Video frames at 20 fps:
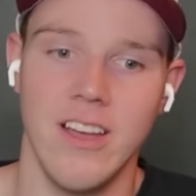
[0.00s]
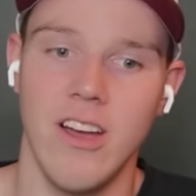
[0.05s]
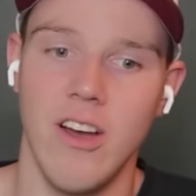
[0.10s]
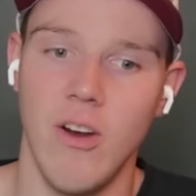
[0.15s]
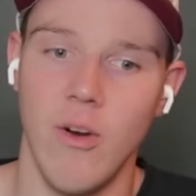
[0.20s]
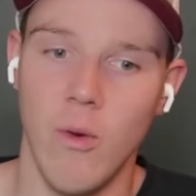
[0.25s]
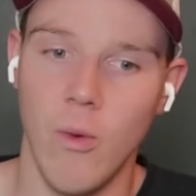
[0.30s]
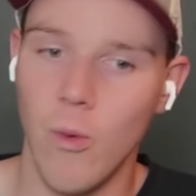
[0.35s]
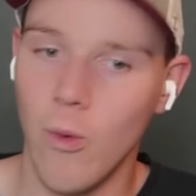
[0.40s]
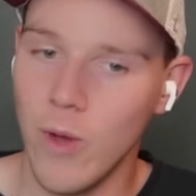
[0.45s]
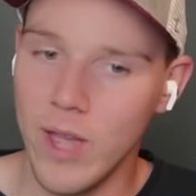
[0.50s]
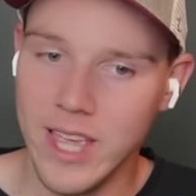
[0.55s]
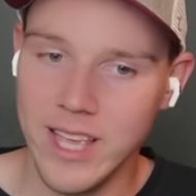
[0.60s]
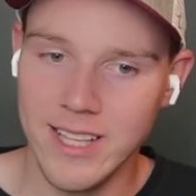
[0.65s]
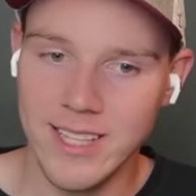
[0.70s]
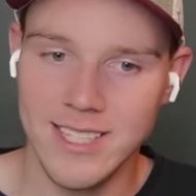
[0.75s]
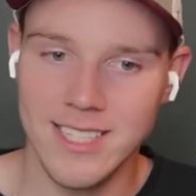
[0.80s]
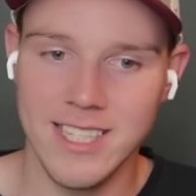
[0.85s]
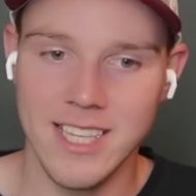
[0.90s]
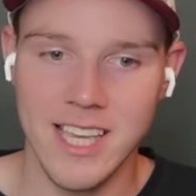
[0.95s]
we
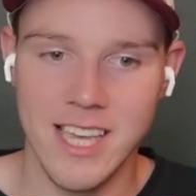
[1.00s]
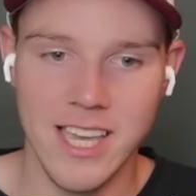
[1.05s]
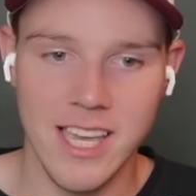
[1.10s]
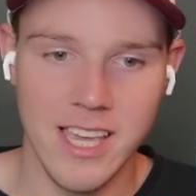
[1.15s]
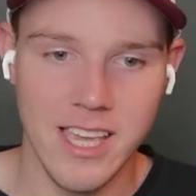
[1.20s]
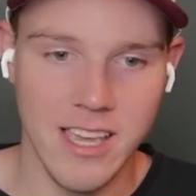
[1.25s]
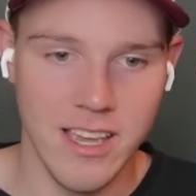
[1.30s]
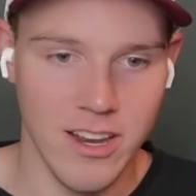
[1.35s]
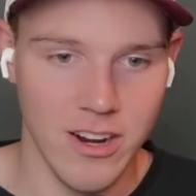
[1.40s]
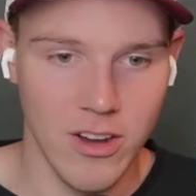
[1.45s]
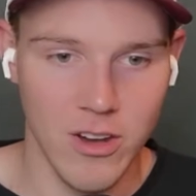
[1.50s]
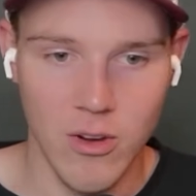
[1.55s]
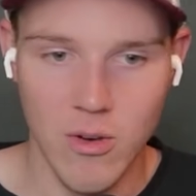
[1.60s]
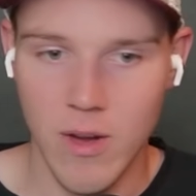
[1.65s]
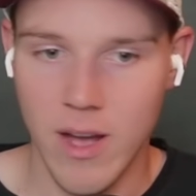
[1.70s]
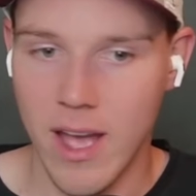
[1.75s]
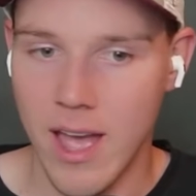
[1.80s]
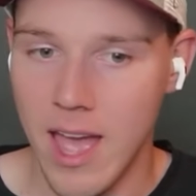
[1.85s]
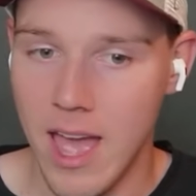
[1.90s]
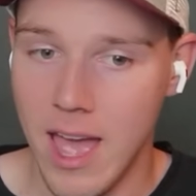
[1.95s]
could see, a
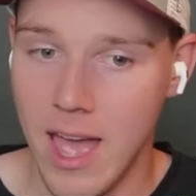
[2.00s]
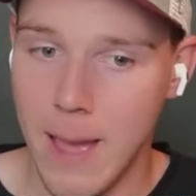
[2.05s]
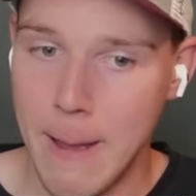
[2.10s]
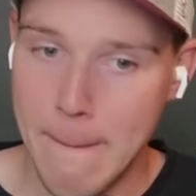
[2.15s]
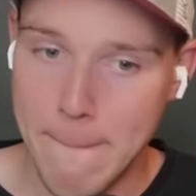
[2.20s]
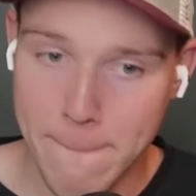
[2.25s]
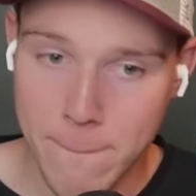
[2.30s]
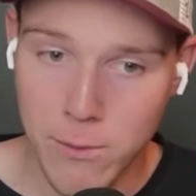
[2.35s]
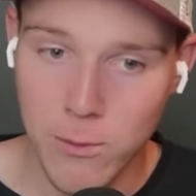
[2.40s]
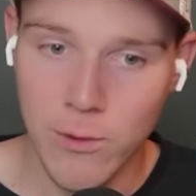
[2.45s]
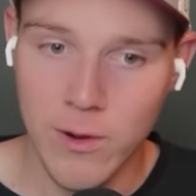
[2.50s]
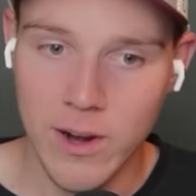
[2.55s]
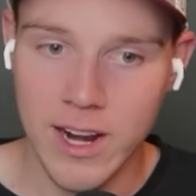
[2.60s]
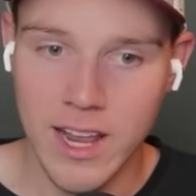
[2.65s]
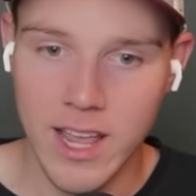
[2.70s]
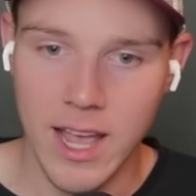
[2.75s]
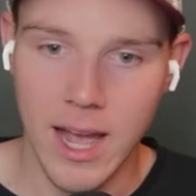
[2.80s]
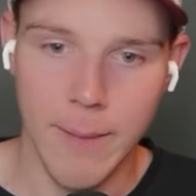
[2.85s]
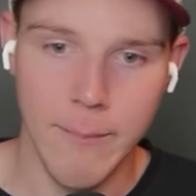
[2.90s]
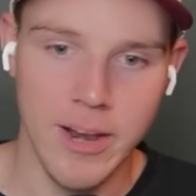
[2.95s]

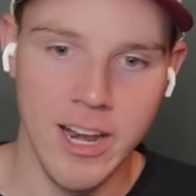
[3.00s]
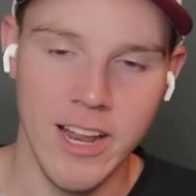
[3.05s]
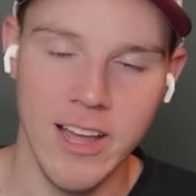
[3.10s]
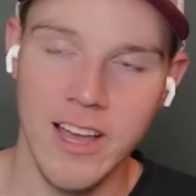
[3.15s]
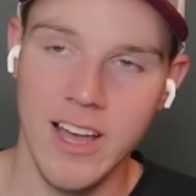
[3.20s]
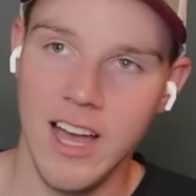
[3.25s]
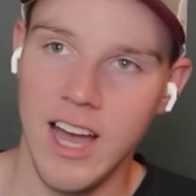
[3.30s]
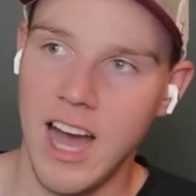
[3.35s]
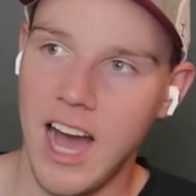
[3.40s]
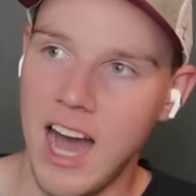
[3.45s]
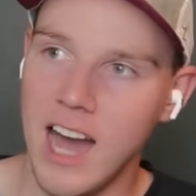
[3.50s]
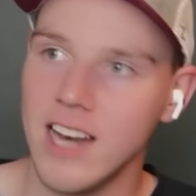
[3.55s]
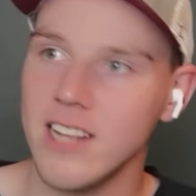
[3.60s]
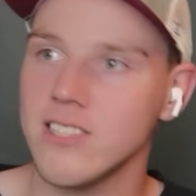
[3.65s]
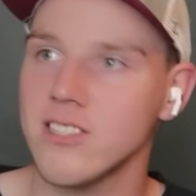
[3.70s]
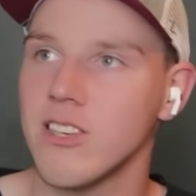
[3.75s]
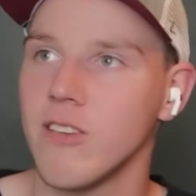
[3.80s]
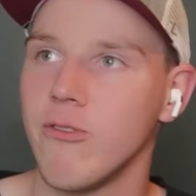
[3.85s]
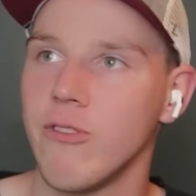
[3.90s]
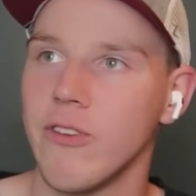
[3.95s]
pretty, I mean,
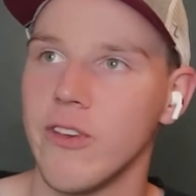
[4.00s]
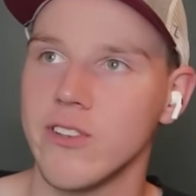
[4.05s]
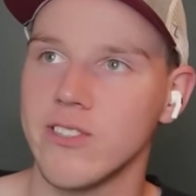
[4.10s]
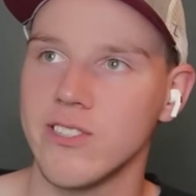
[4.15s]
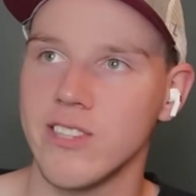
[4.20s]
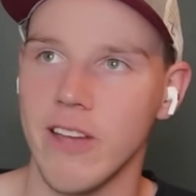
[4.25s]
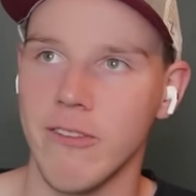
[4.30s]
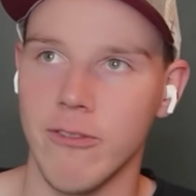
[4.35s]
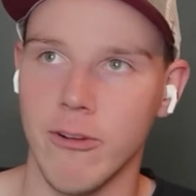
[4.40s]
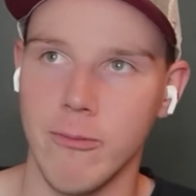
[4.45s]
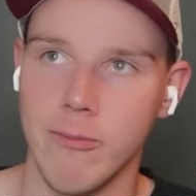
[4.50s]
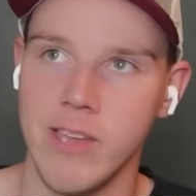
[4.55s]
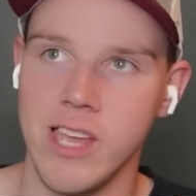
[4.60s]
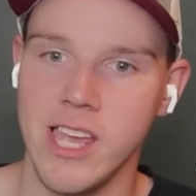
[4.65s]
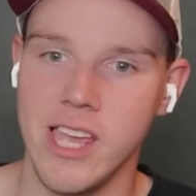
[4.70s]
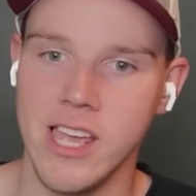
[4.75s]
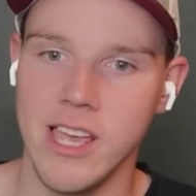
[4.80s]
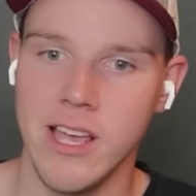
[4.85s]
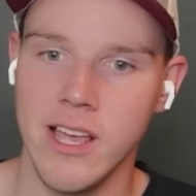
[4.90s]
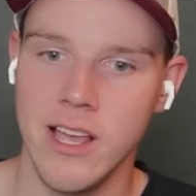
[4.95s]
honestly feels like for
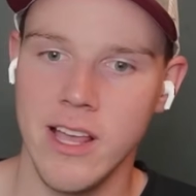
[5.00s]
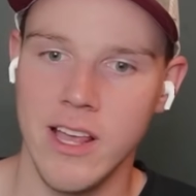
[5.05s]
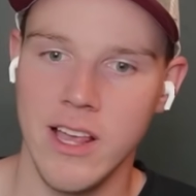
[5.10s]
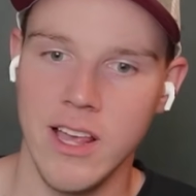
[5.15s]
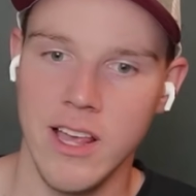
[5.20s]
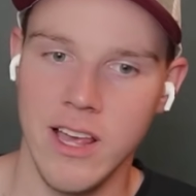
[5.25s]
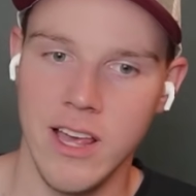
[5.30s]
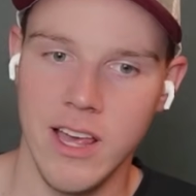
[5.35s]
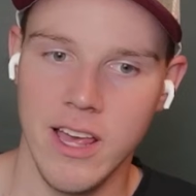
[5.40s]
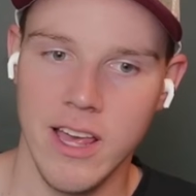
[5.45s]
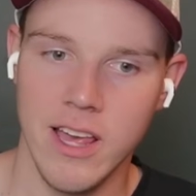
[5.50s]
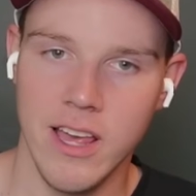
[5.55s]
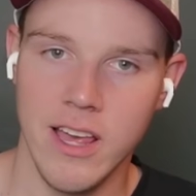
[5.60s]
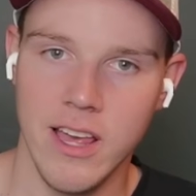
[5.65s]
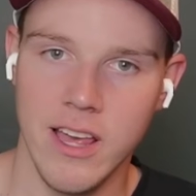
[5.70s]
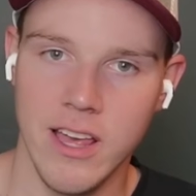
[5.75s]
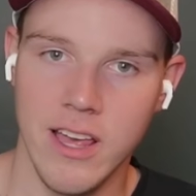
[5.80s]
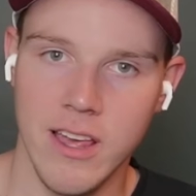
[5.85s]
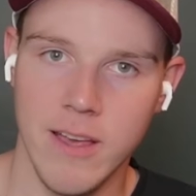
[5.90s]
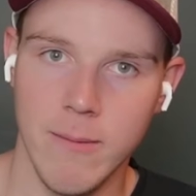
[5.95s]
me,
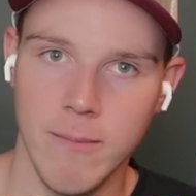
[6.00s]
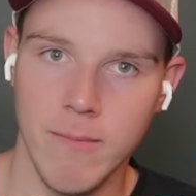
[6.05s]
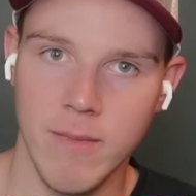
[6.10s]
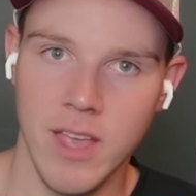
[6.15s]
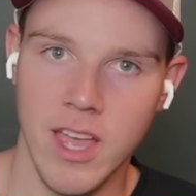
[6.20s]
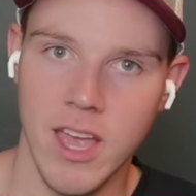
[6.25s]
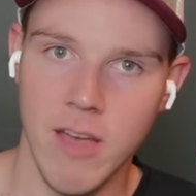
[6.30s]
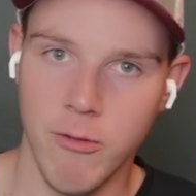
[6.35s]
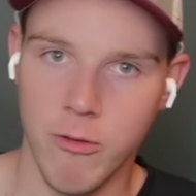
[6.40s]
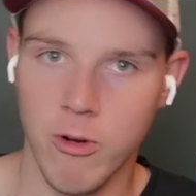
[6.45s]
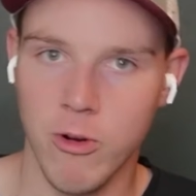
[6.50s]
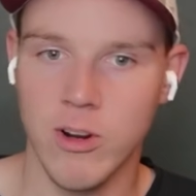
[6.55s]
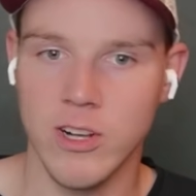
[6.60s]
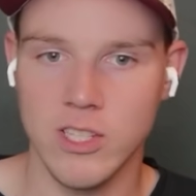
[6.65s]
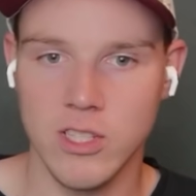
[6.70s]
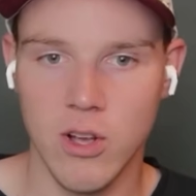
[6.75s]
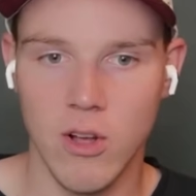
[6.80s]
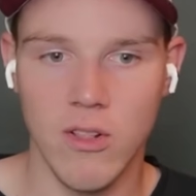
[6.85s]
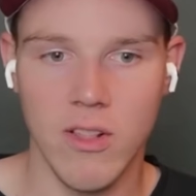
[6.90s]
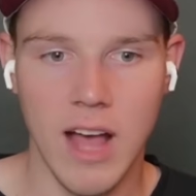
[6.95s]
if
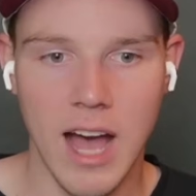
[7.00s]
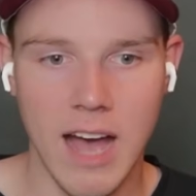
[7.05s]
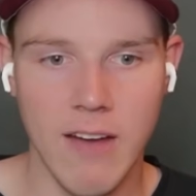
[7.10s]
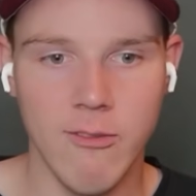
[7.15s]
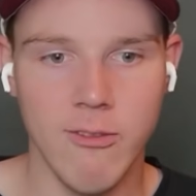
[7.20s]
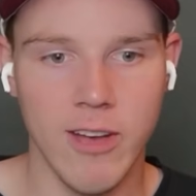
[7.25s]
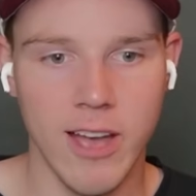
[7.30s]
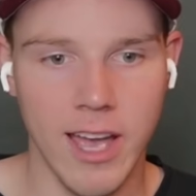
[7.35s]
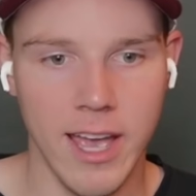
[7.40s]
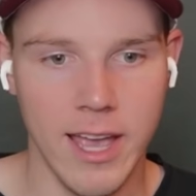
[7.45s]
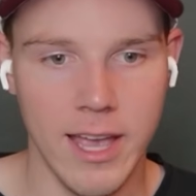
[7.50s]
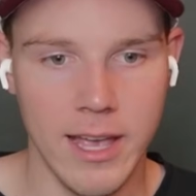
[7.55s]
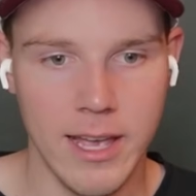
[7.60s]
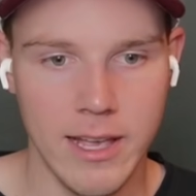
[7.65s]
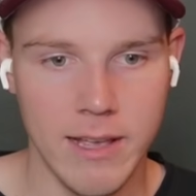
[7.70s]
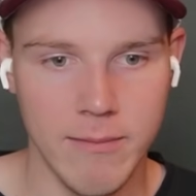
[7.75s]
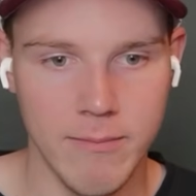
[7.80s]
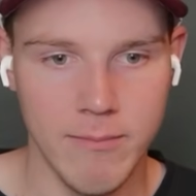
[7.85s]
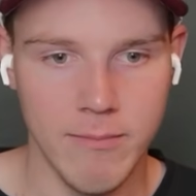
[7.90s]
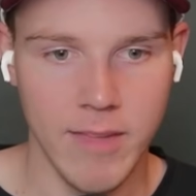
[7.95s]
Chris Olave
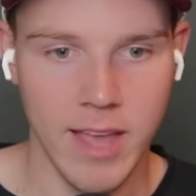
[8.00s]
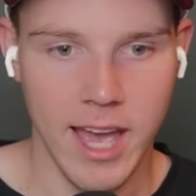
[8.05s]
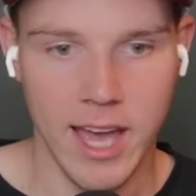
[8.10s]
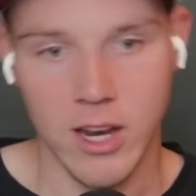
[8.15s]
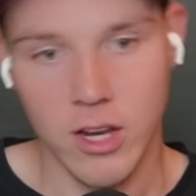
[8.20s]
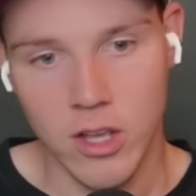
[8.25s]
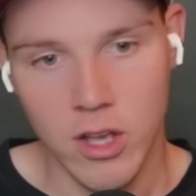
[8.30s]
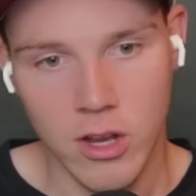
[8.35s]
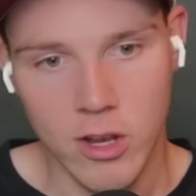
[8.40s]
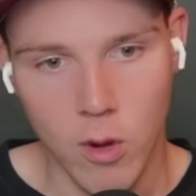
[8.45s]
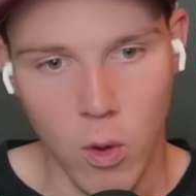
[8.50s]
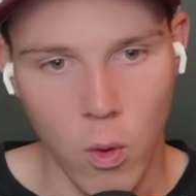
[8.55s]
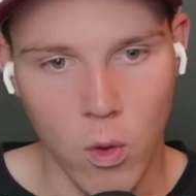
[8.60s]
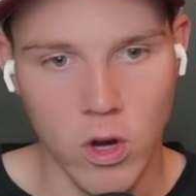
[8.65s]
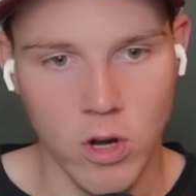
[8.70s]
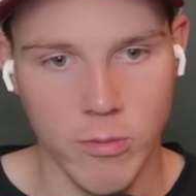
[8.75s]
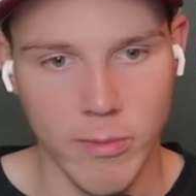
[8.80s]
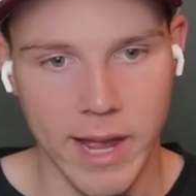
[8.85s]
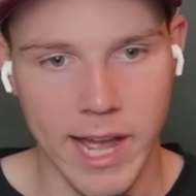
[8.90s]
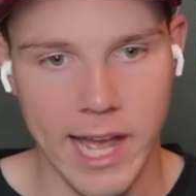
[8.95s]
had a good
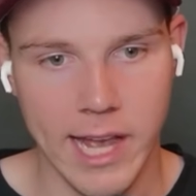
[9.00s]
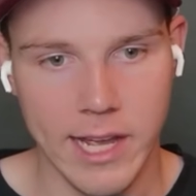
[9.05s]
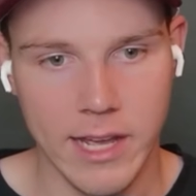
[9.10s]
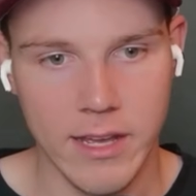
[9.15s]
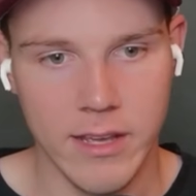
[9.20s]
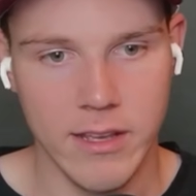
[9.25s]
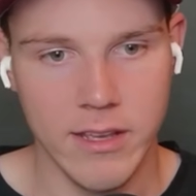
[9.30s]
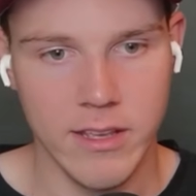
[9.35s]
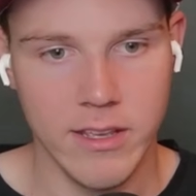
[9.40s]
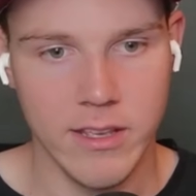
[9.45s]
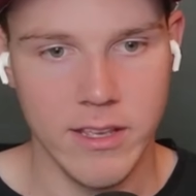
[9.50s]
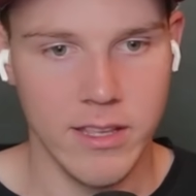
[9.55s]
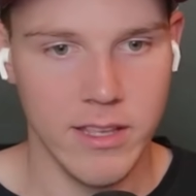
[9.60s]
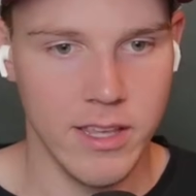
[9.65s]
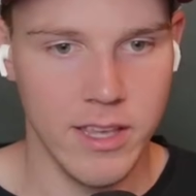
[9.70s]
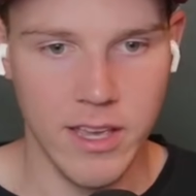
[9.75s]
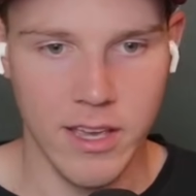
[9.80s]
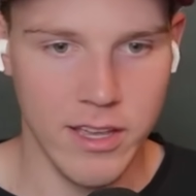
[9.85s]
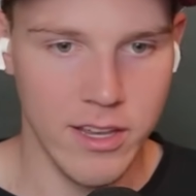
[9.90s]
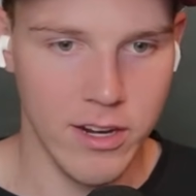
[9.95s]
quarterback,
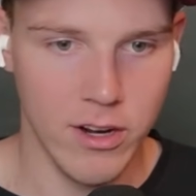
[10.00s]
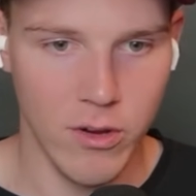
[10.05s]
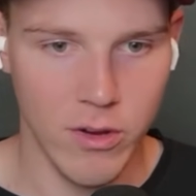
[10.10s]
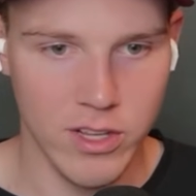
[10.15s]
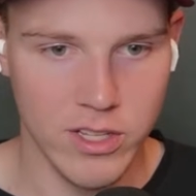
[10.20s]
his